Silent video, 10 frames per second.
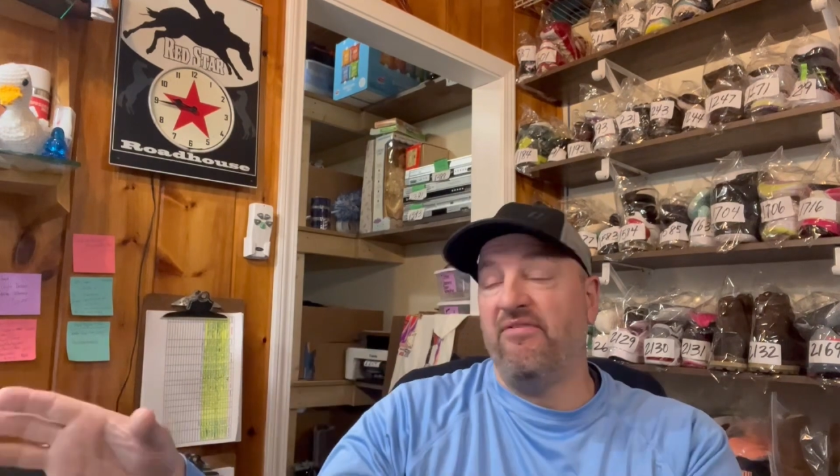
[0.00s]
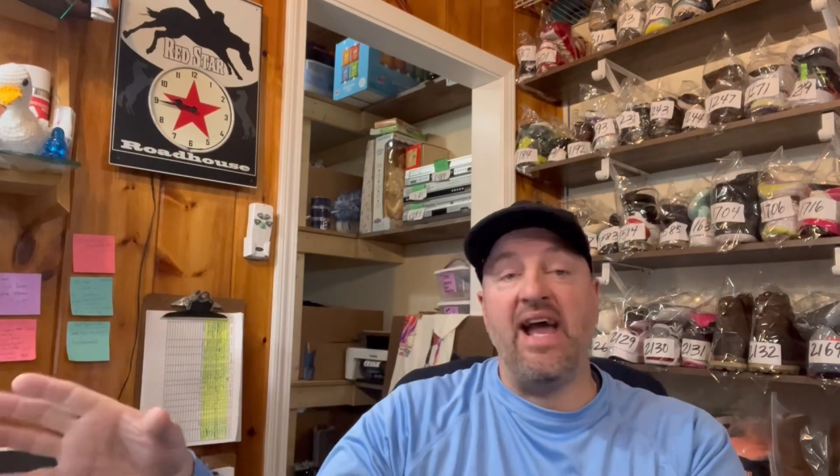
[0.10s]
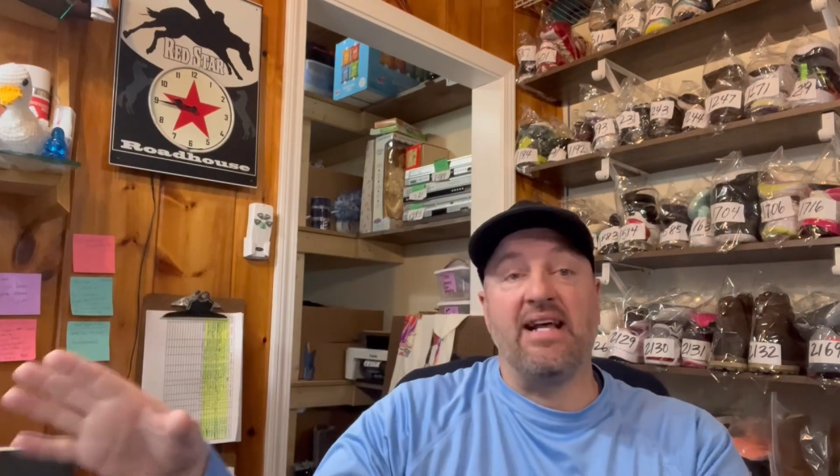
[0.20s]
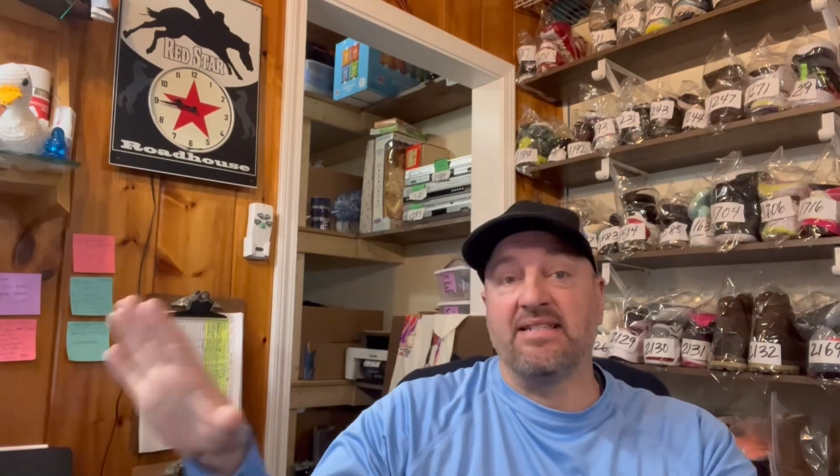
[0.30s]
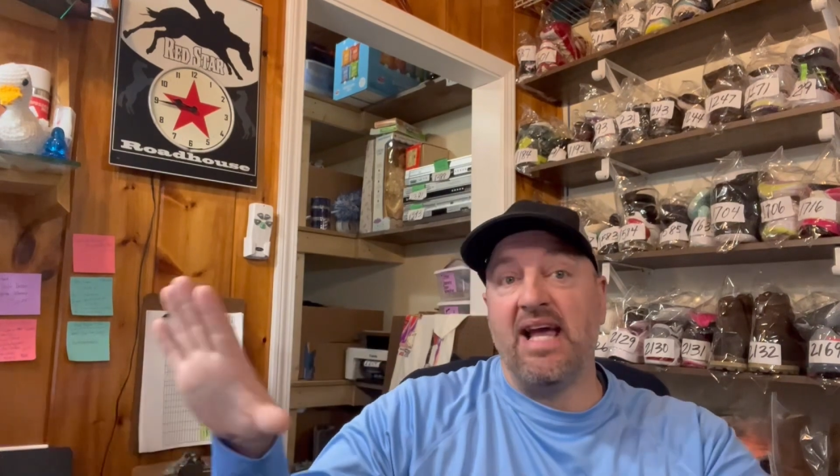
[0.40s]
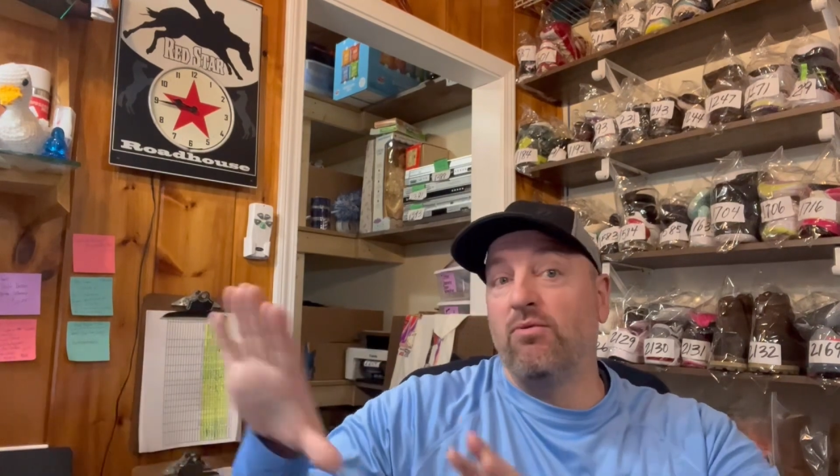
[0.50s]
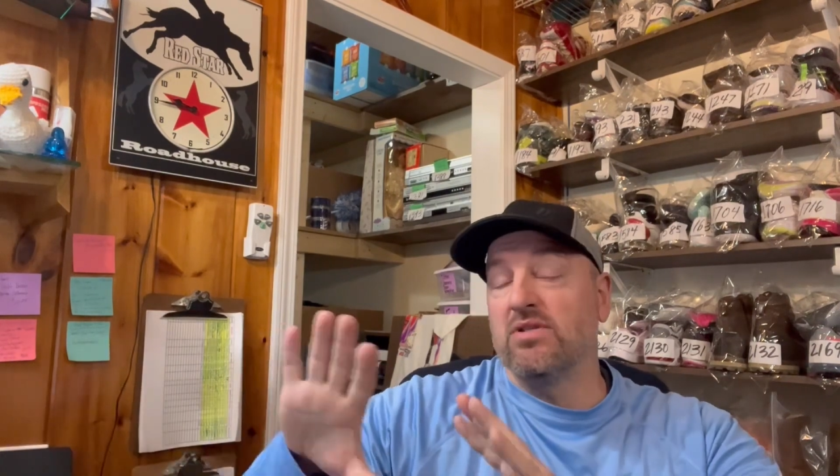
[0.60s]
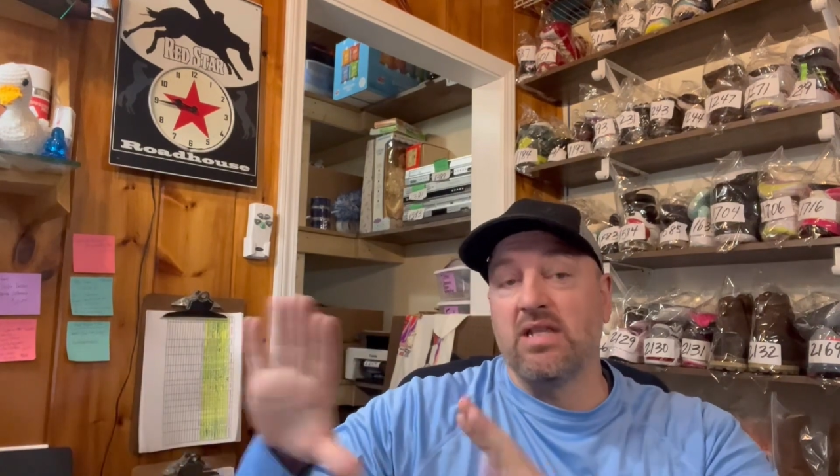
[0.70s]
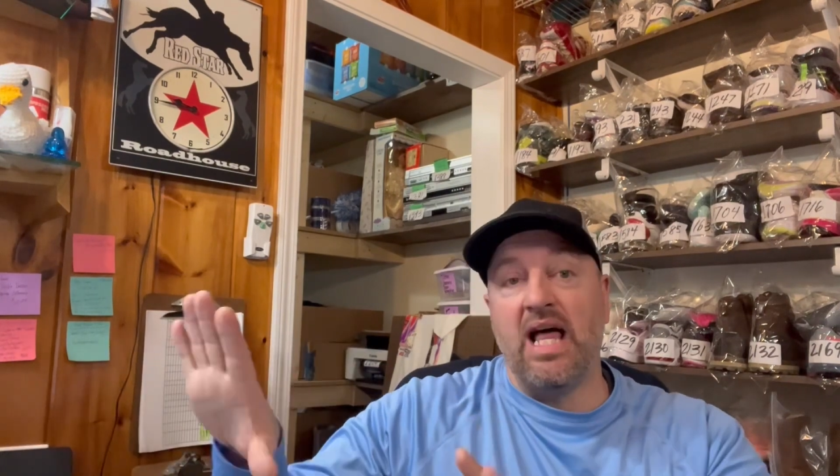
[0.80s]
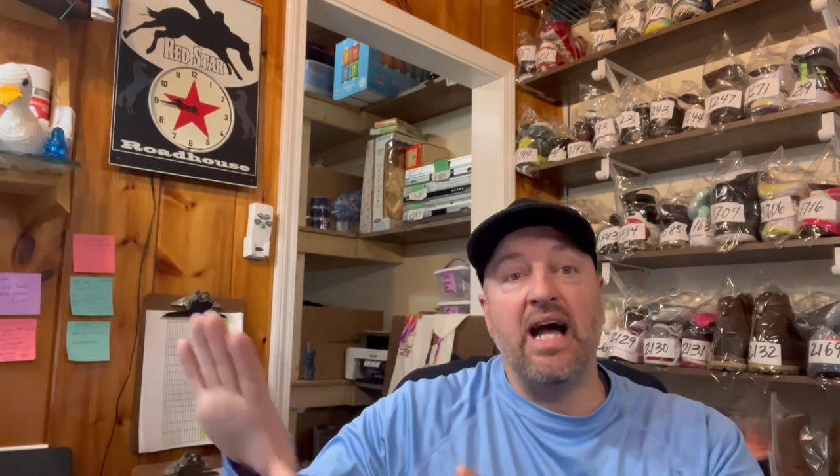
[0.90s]
fast. That
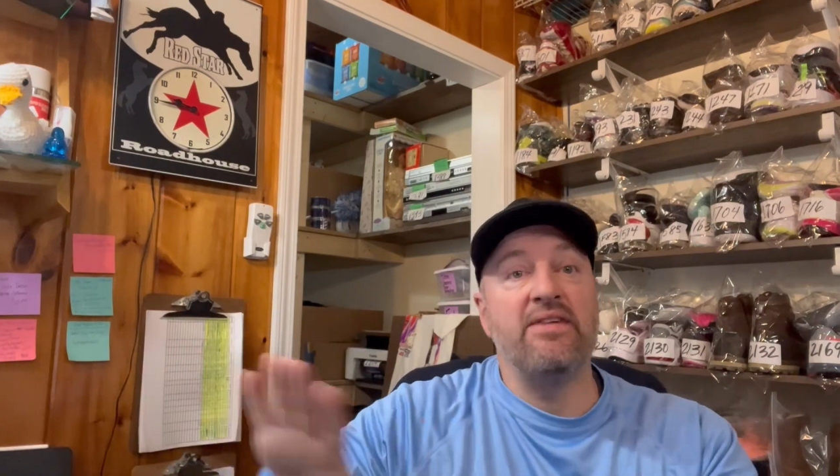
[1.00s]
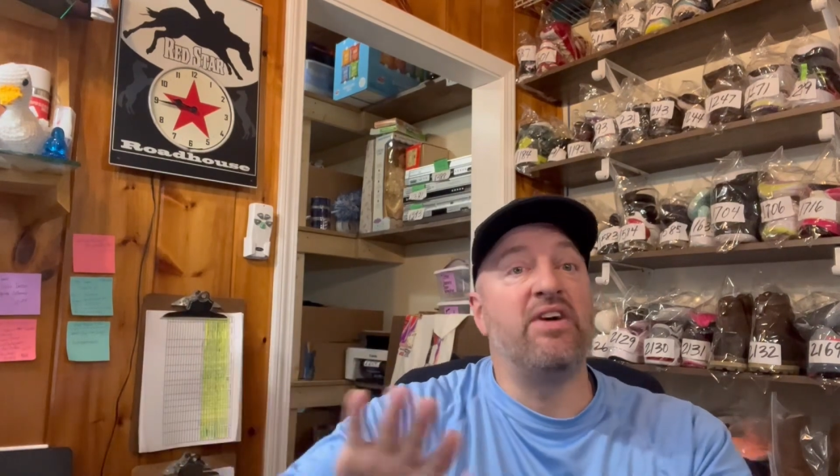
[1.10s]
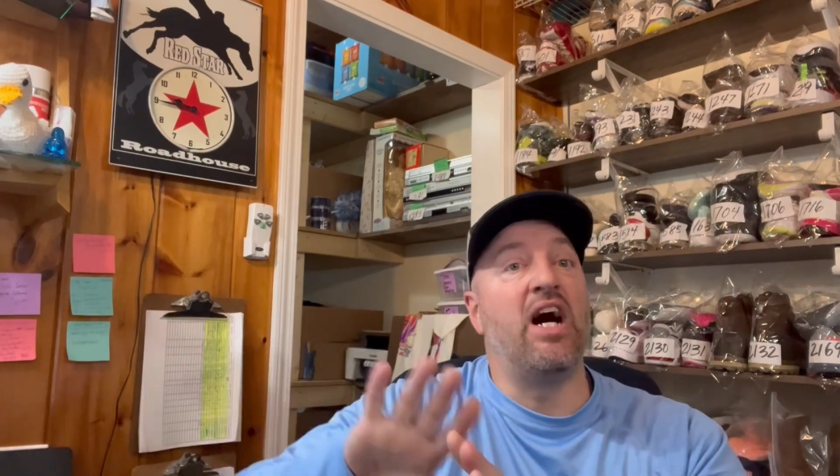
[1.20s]
was live,